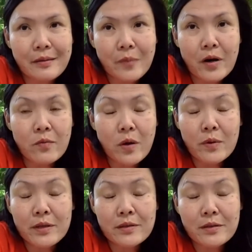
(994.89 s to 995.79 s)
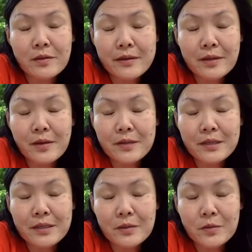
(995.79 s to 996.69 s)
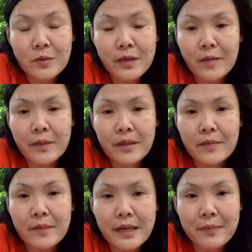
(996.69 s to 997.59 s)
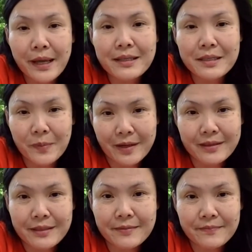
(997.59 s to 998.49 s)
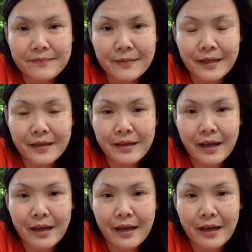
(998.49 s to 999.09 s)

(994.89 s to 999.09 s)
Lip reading: part of what we do as coaches is we help eliminate blind spots, right?